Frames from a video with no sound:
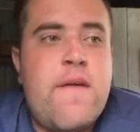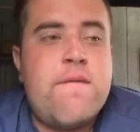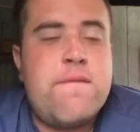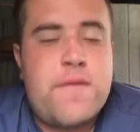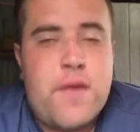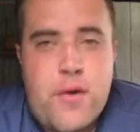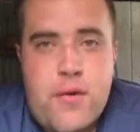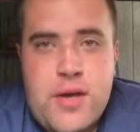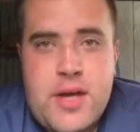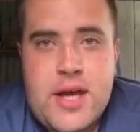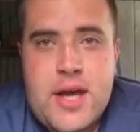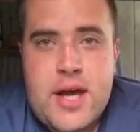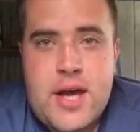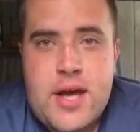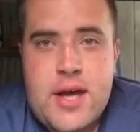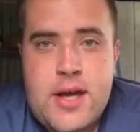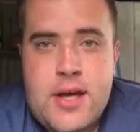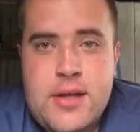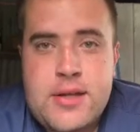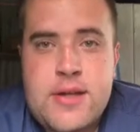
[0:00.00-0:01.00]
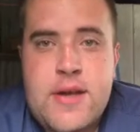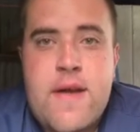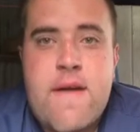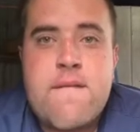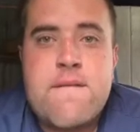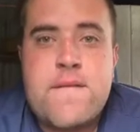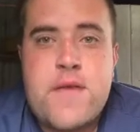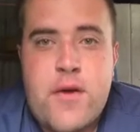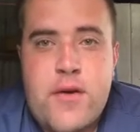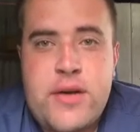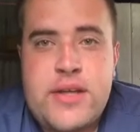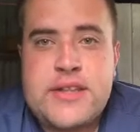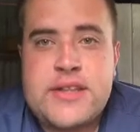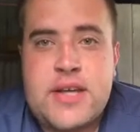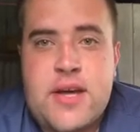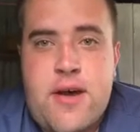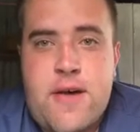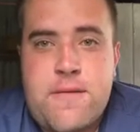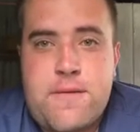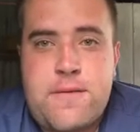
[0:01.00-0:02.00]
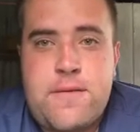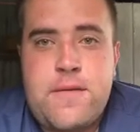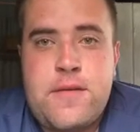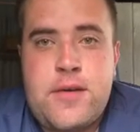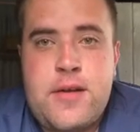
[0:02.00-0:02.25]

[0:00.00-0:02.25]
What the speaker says: very hard, very tough,